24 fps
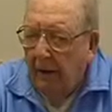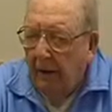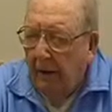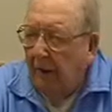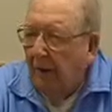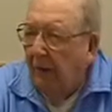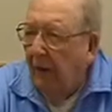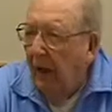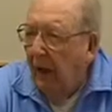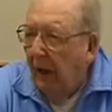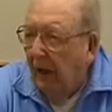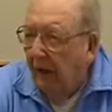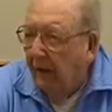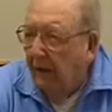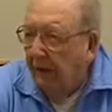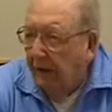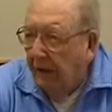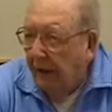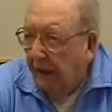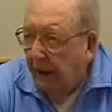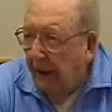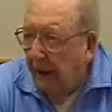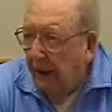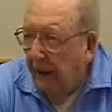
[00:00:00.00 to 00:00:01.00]
naval
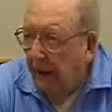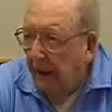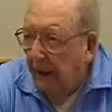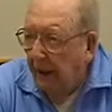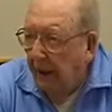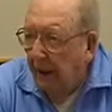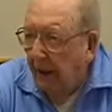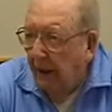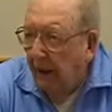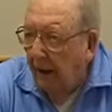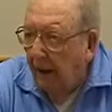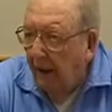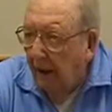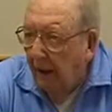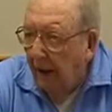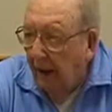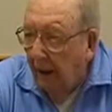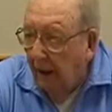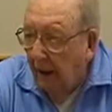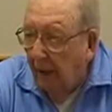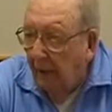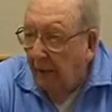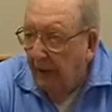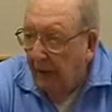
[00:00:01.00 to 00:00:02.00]
housing at
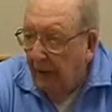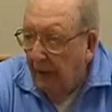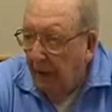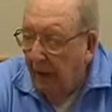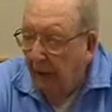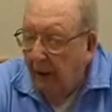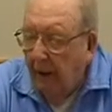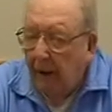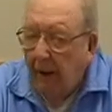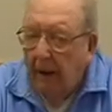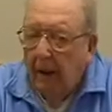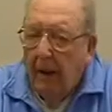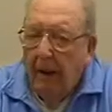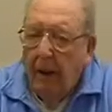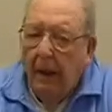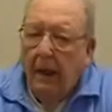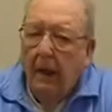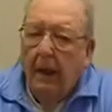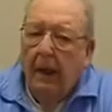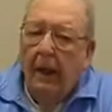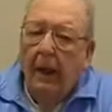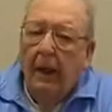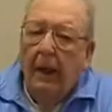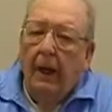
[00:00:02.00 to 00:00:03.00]
Alameda,
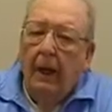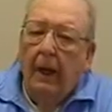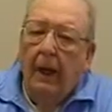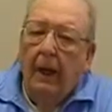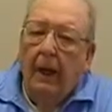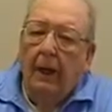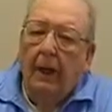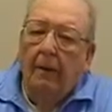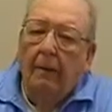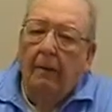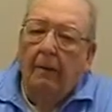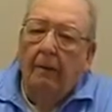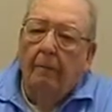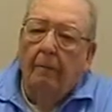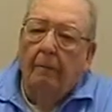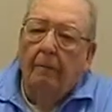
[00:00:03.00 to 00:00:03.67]
and